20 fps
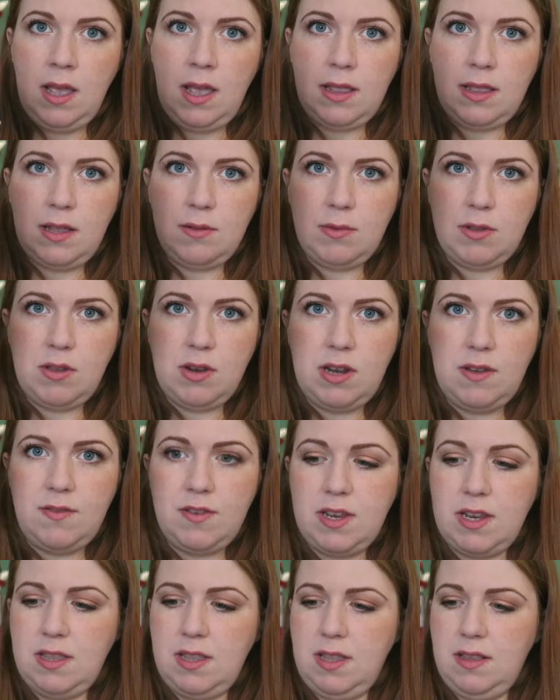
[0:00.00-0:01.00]
and then when you
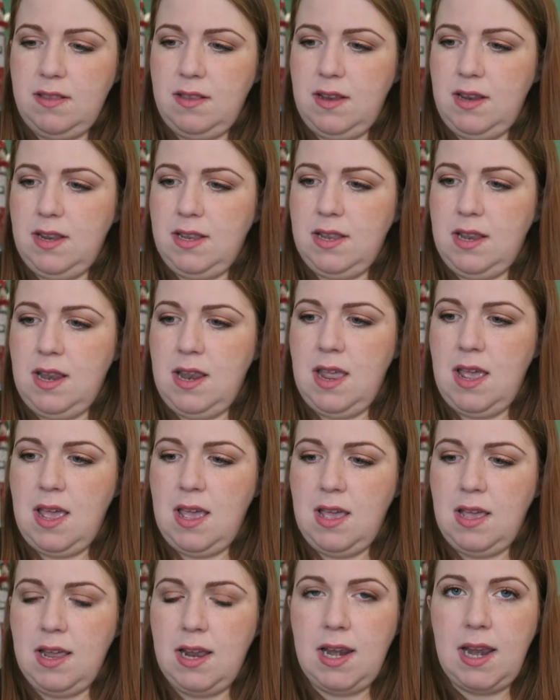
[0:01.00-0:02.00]
lift it, there's a little
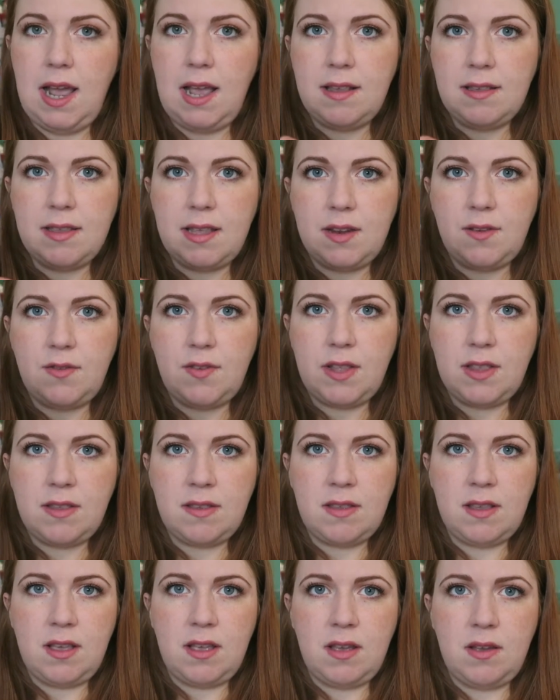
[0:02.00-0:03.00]
glass that
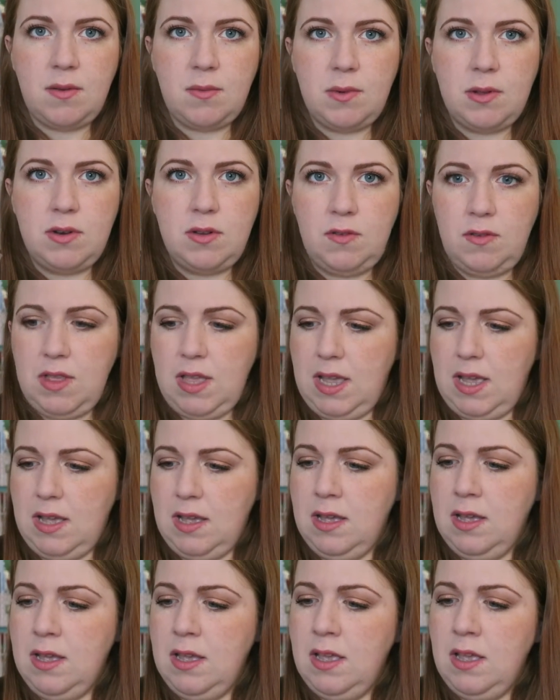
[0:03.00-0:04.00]
fits one of
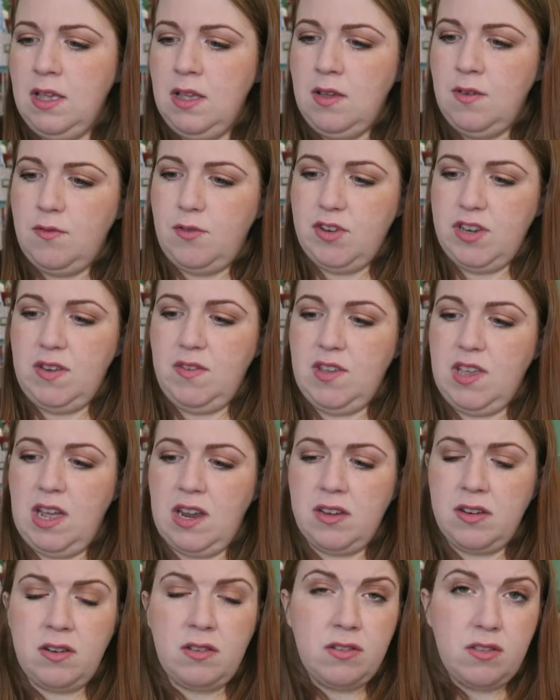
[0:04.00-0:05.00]
their votive
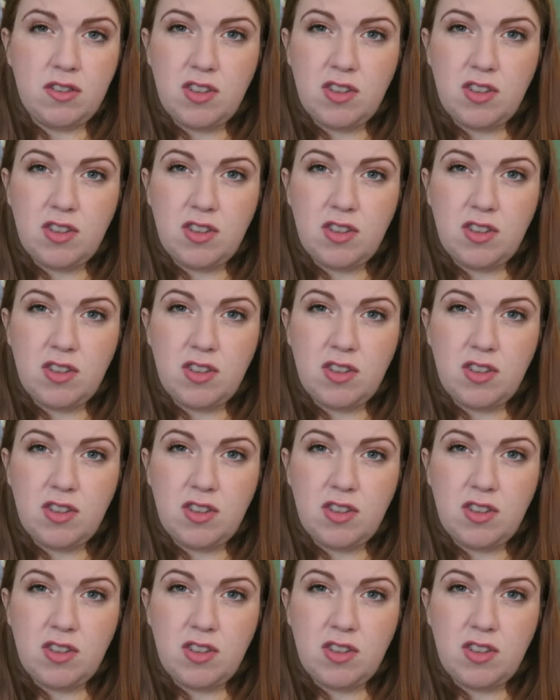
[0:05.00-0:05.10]
candle.